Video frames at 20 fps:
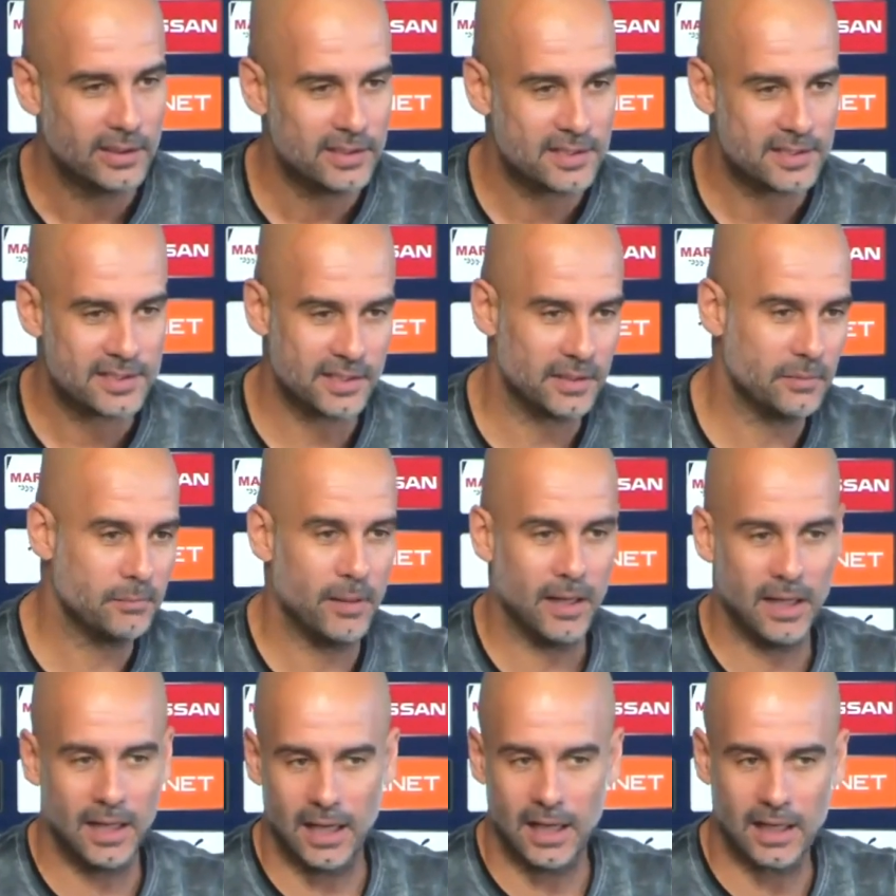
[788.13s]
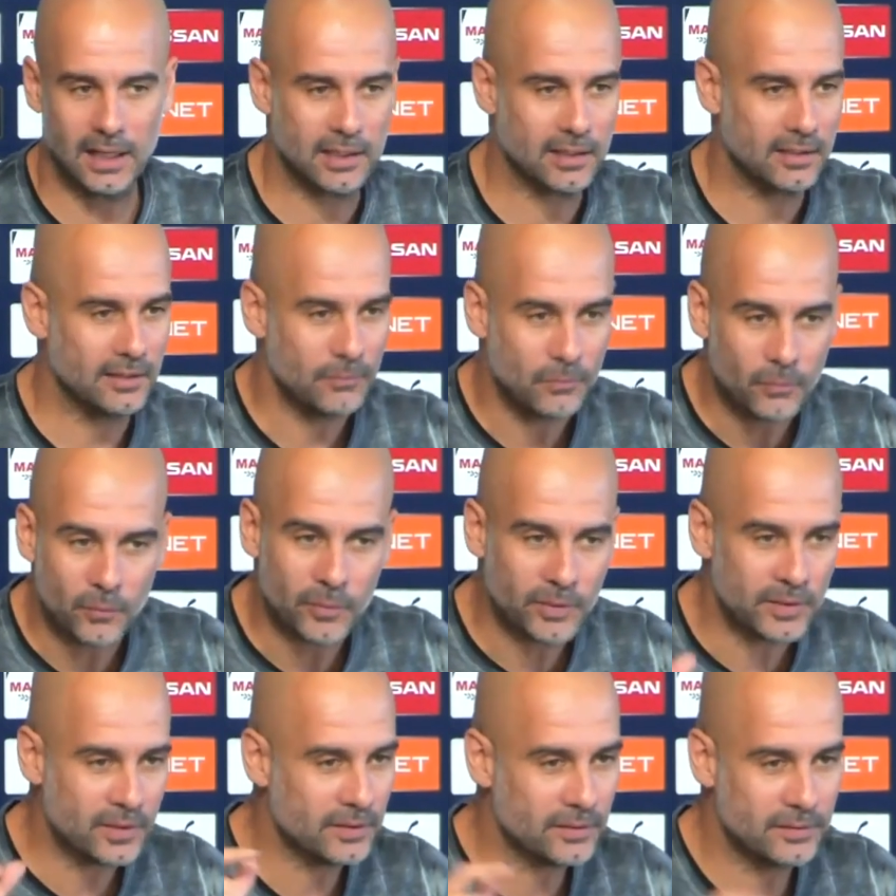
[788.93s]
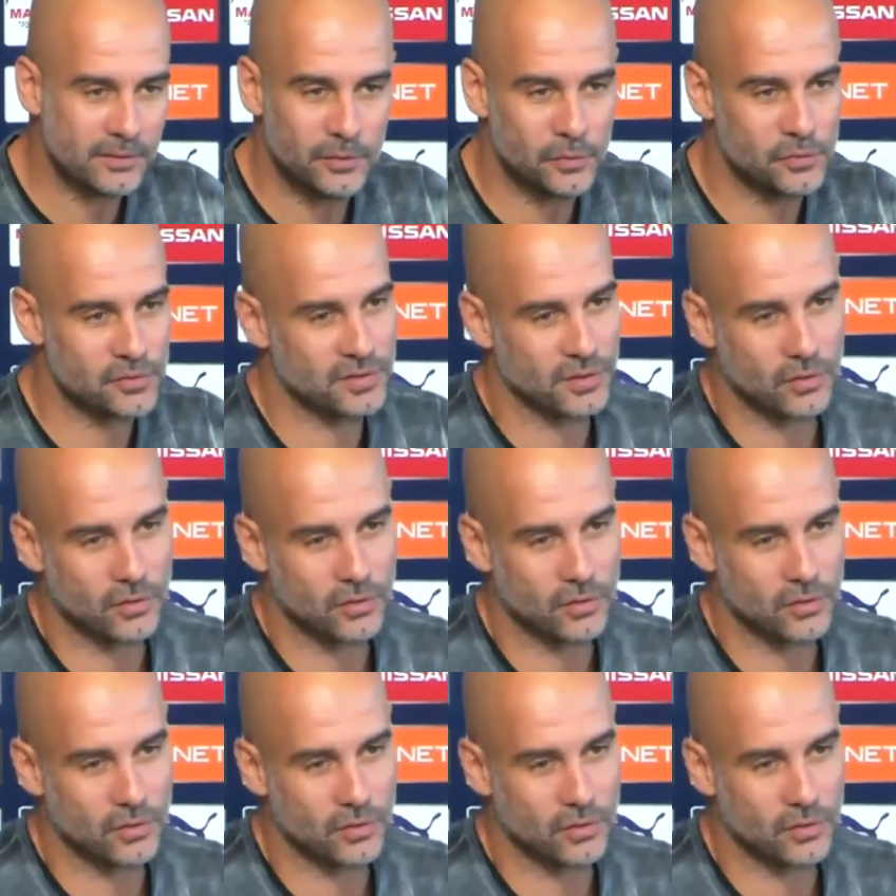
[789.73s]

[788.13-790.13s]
sit back and use